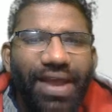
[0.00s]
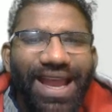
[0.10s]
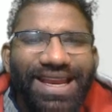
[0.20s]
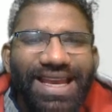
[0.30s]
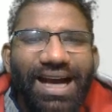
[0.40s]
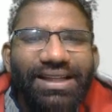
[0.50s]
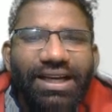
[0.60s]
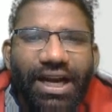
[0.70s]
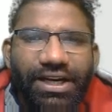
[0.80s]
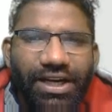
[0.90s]
any other
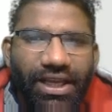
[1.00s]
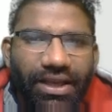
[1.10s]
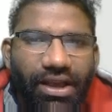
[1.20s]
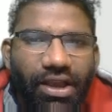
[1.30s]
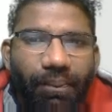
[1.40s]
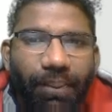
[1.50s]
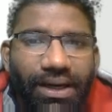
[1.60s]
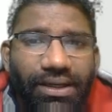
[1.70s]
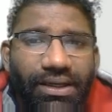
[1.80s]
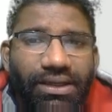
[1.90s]
country
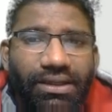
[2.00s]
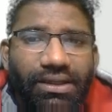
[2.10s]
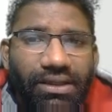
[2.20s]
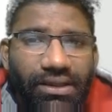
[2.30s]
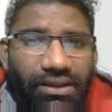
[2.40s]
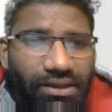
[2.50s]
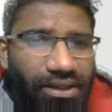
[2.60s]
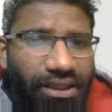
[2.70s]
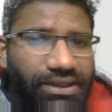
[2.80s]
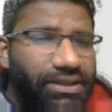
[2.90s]
but thus